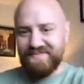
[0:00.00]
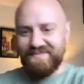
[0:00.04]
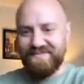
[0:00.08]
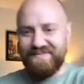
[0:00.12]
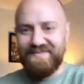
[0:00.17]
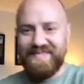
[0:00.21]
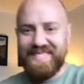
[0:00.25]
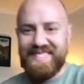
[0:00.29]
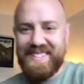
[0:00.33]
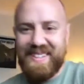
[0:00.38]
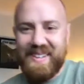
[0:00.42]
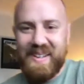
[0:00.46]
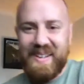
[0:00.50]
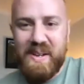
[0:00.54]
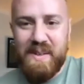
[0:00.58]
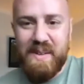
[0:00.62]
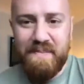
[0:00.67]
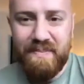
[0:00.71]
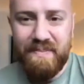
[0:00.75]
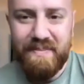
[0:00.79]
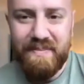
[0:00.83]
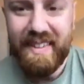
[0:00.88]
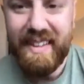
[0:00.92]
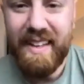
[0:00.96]
It's
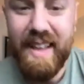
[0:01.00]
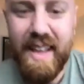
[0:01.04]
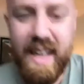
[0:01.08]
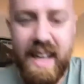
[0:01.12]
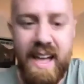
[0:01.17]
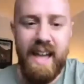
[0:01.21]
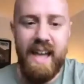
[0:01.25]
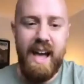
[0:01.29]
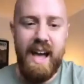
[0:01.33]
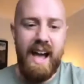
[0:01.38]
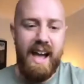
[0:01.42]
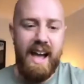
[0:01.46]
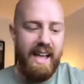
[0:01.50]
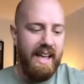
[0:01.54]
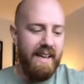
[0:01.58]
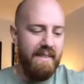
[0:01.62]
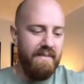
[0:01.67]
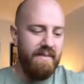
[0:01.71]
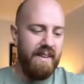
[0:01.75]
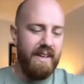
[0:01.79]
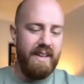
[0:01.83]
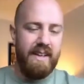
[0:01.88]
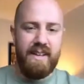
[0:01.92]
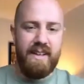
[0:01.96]
good. I have
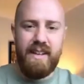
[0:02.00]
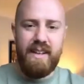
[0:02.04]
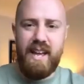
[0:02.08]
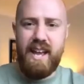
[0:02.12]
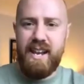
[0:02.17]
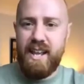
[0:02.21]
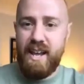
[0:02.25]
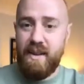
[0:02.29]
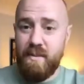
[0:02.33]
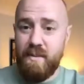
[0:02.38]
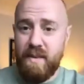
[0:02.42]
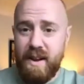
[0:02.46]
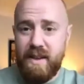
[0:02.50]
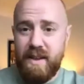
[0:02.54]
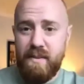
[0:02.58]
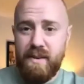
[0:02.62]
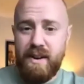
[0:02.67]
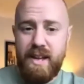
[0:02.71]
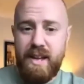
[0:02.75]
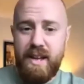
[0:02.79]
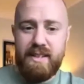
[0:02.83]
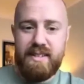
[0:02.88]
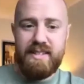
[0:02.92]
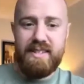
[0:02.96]
anyone
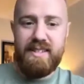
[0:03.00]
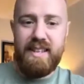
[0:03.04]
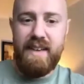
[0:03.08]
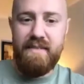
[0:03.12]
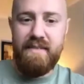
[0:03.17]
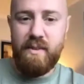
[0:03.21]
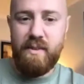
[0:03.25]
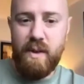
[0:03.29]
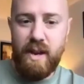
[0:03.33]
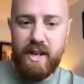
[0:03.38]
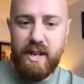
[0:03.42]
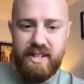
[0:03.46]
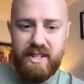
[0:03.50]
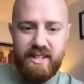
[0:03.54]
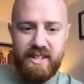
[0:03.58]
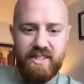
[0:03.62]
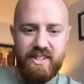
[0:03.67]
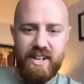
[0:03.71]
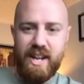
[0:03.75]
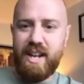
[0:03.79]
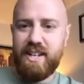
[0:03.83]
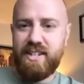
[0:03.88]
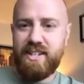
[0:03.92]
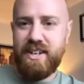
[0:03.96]
else have a question?
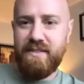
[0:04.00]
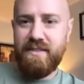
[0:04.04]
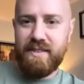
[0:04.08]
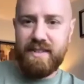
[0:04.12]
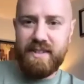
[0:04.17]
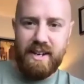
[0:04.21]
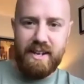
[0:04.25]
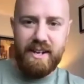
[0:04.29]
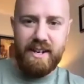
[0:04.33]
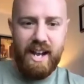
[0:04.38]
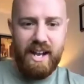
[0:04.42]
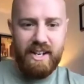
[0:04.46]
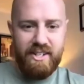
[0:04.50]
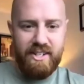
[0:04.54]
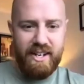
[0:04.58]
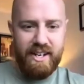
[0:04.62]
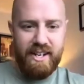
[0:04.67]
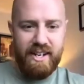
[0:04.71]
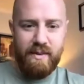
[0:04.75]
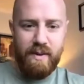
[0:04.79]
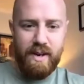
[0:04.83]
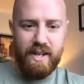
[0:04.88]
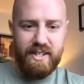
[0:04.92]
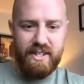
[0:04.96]
Josh, you got any
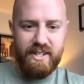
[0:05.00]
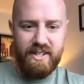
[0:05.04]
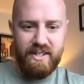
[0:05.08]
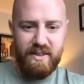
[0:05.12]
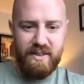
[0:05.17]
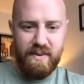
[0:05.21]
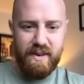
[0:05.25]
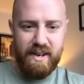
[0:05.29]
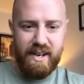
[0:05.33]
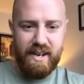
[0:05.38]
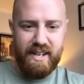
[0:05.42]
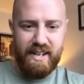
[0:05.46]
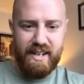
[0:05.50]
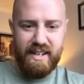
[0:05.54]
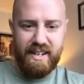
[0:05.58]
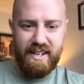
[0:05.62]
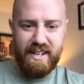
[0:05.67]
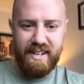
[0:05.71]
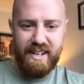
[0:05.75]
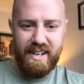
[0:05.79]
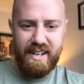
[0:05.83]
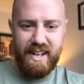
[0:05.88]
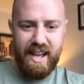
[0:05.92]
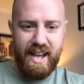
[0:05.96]
questions you want to
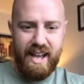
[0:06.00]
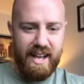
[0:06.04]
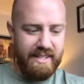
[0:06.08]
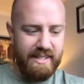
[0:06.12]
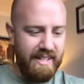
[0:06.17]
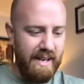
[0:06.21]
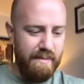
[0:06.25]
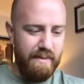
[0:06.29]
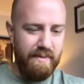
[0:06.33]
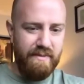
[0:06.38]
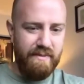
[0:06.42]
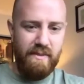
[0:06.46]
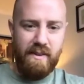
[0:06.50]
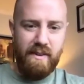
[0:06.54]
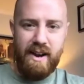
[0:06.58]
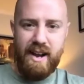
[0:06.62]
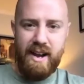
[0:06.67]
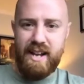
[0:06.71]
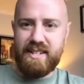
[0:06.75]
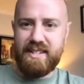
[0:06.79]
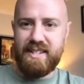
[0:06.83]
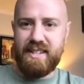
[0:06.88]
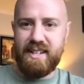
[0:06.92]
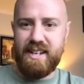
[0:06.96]
ask here before I
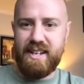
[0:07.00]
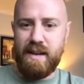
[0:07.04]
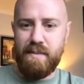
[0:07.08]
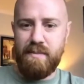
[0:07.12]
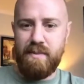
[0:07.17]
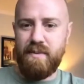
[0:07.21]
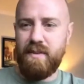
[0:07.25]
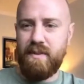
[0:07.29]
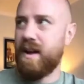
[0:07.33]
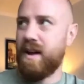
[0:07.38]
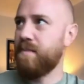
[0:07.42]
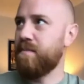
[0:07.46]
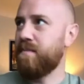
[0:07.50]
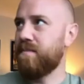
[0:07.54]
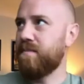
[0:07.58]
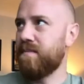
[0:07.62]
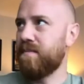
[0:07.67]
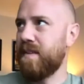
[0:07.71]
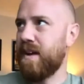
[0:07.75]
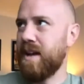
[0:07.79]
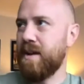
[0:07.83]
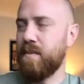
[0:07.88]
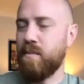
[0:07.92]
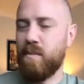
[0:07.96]
ask the couple?
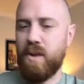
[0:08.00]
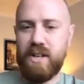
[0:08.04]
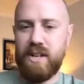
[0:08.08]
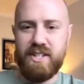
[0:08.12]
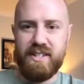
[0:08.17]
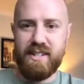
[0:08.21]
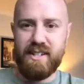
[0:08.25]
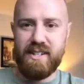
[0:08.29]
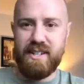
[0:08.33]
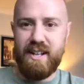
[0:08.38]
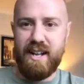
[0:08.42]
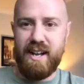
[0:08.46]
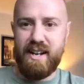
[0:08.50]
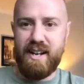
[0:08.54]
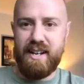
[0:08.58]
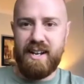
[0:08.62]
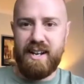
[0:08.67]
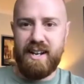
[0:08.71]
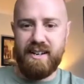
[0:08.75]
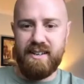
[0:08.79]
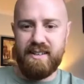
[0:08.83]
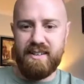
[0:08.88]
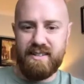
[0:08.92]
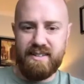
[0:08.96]
I am watching the clock
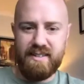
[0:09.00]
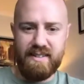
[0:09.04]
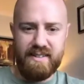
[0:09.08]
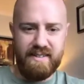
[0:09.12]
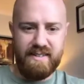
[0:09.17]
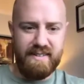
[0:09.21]
here, so.